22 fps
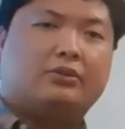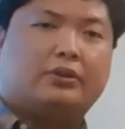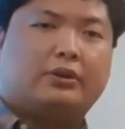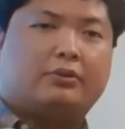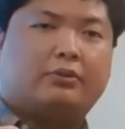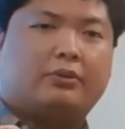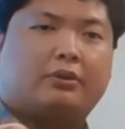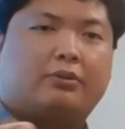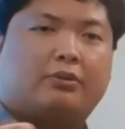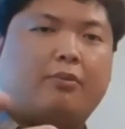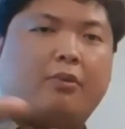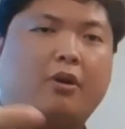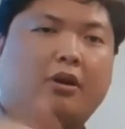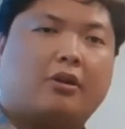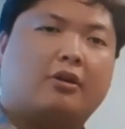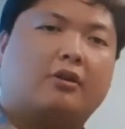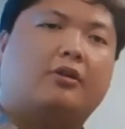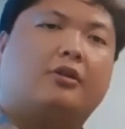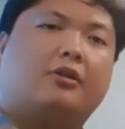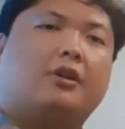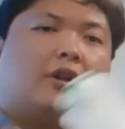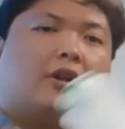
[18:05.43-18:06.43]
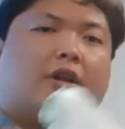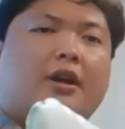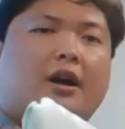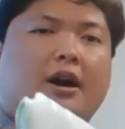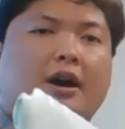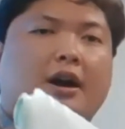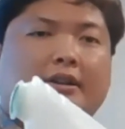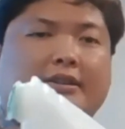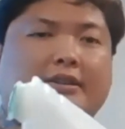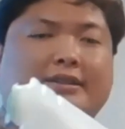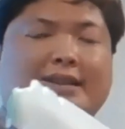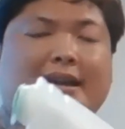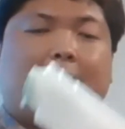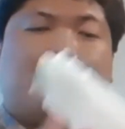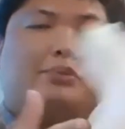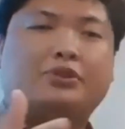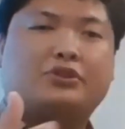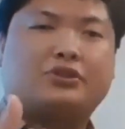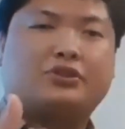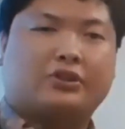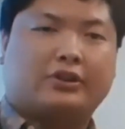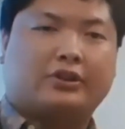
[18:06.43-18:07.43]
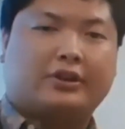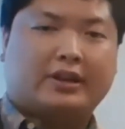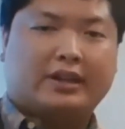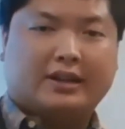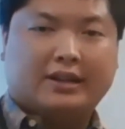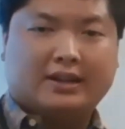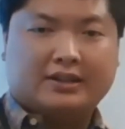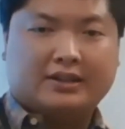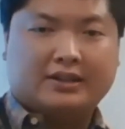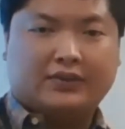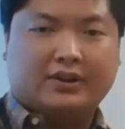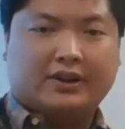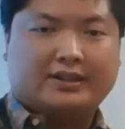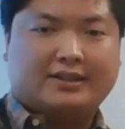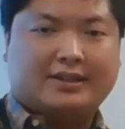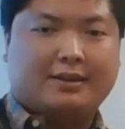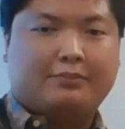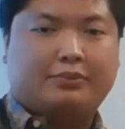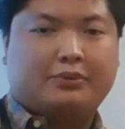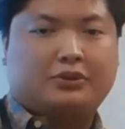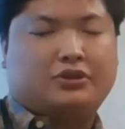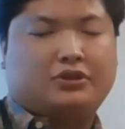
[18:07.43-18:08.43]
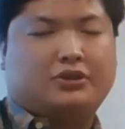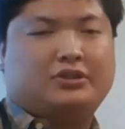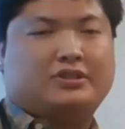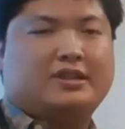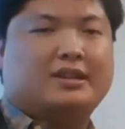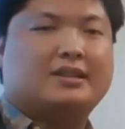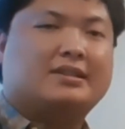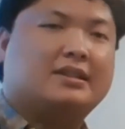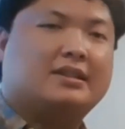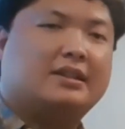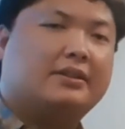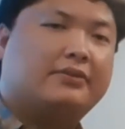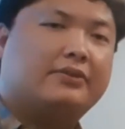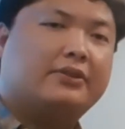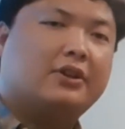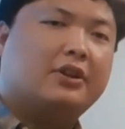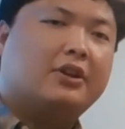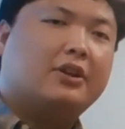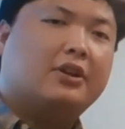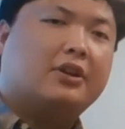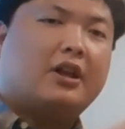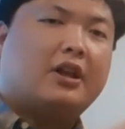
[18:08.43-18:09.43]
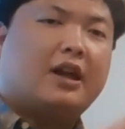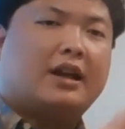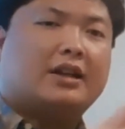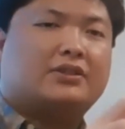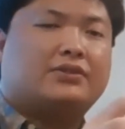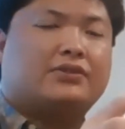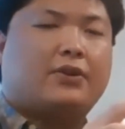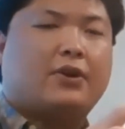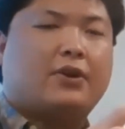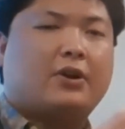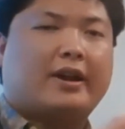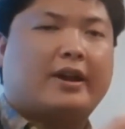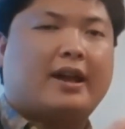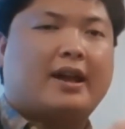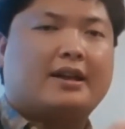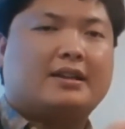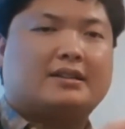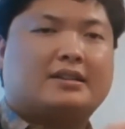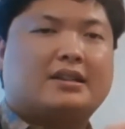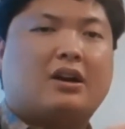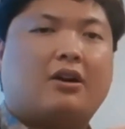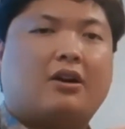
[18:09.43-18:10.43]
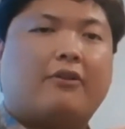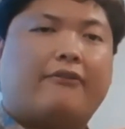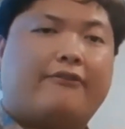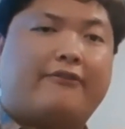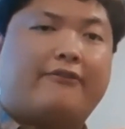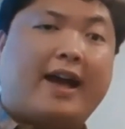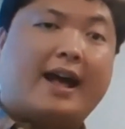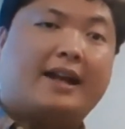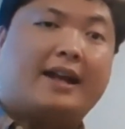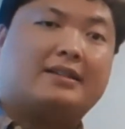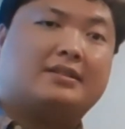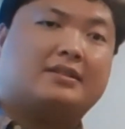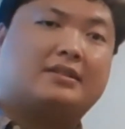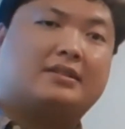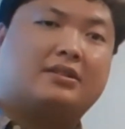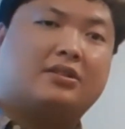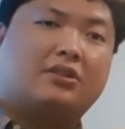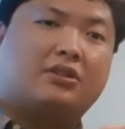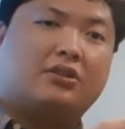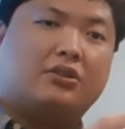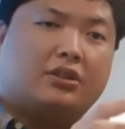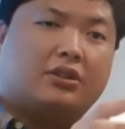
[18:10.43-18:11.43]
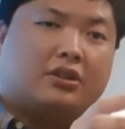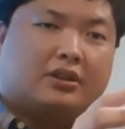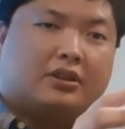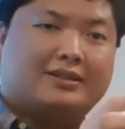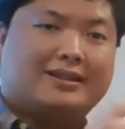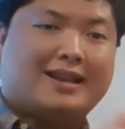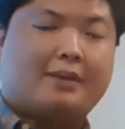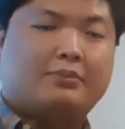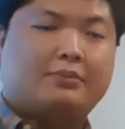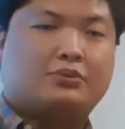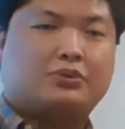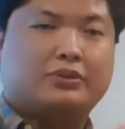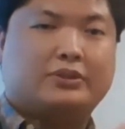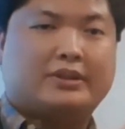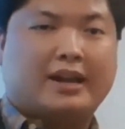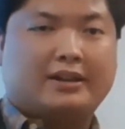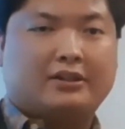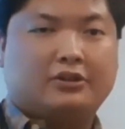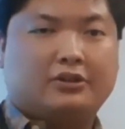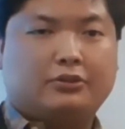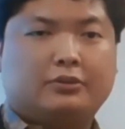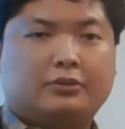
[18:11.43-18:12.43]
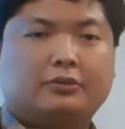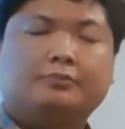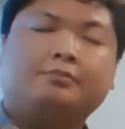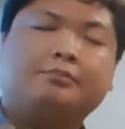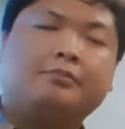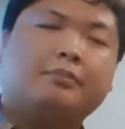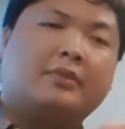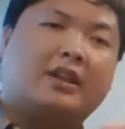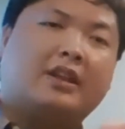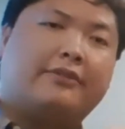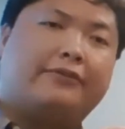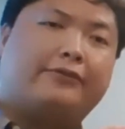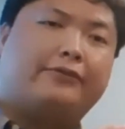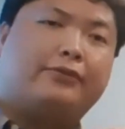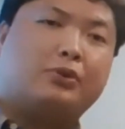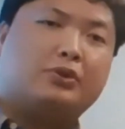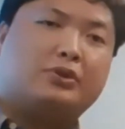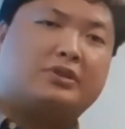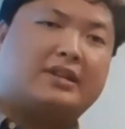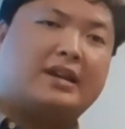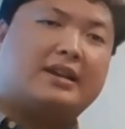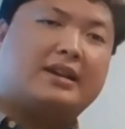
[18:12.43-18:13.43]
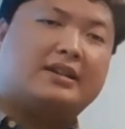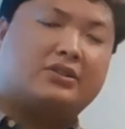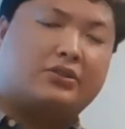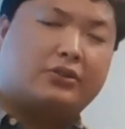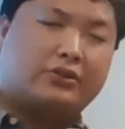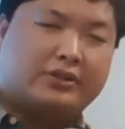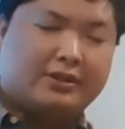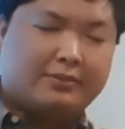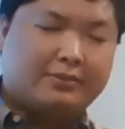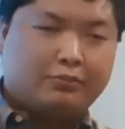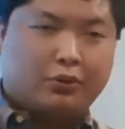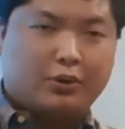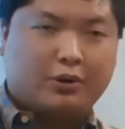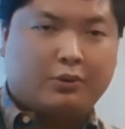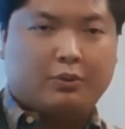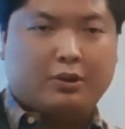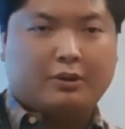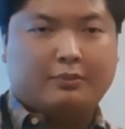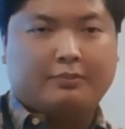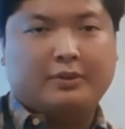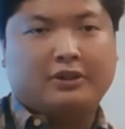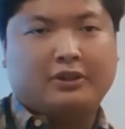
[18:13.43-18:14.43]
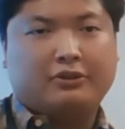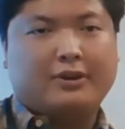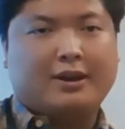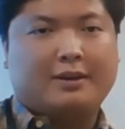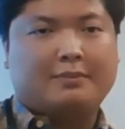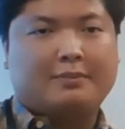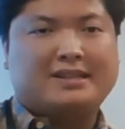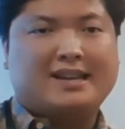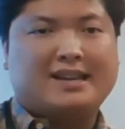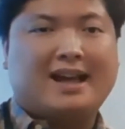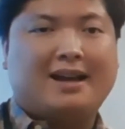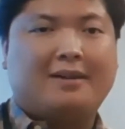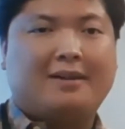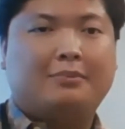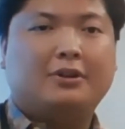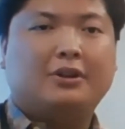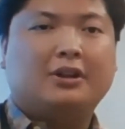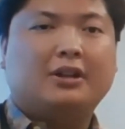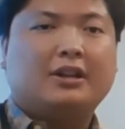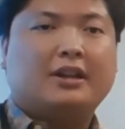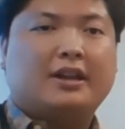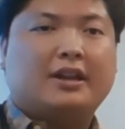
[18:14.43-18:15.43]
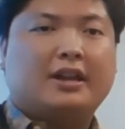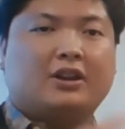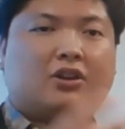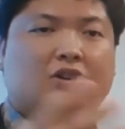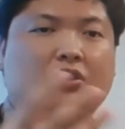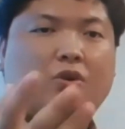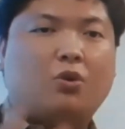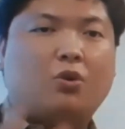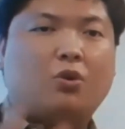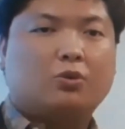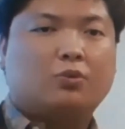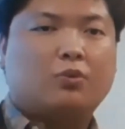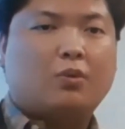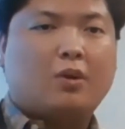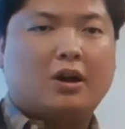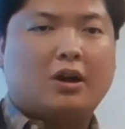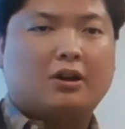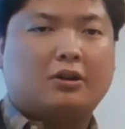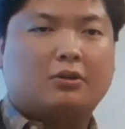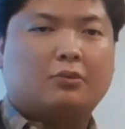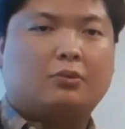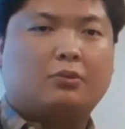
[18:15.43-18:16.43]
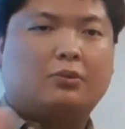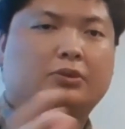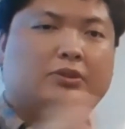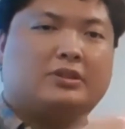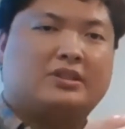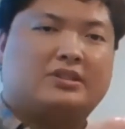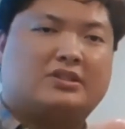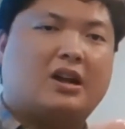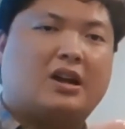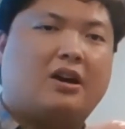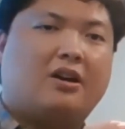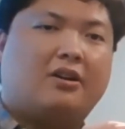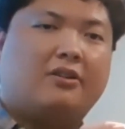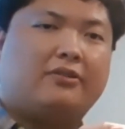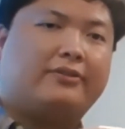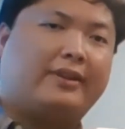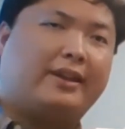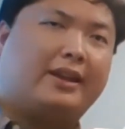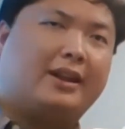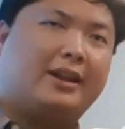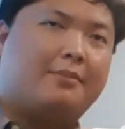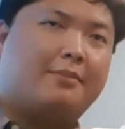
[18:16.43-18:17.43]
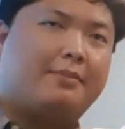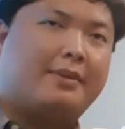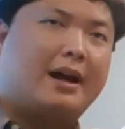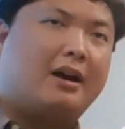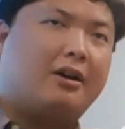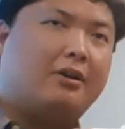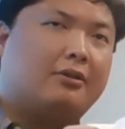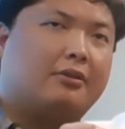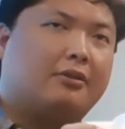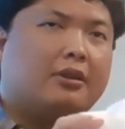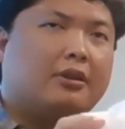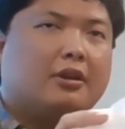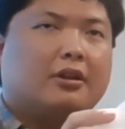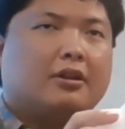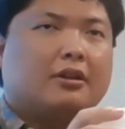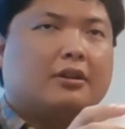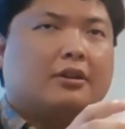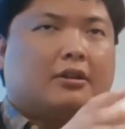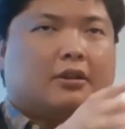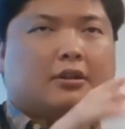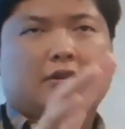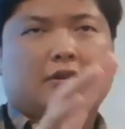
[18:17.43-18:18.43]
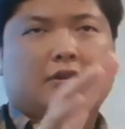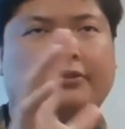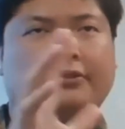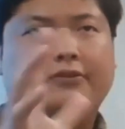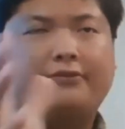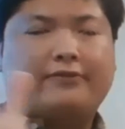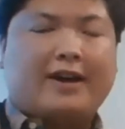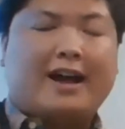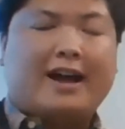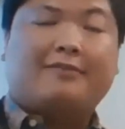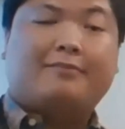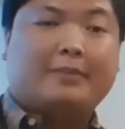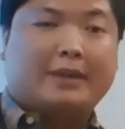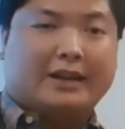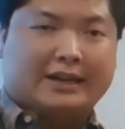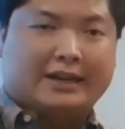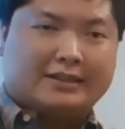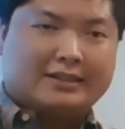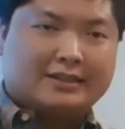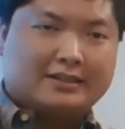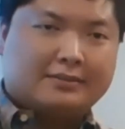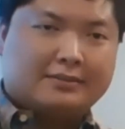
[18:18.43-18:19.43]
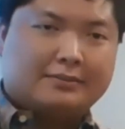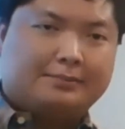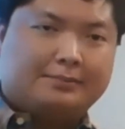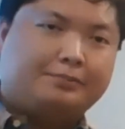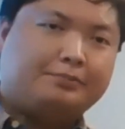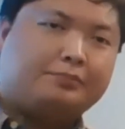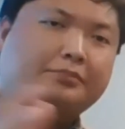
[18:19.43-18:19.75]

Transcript: dilute it with water. Temperature, it is very temperature sensitive as far as how fast the tabs will dilute. A full-size 13.1 milligram tab in cold water will dissolve in about 5 minutes.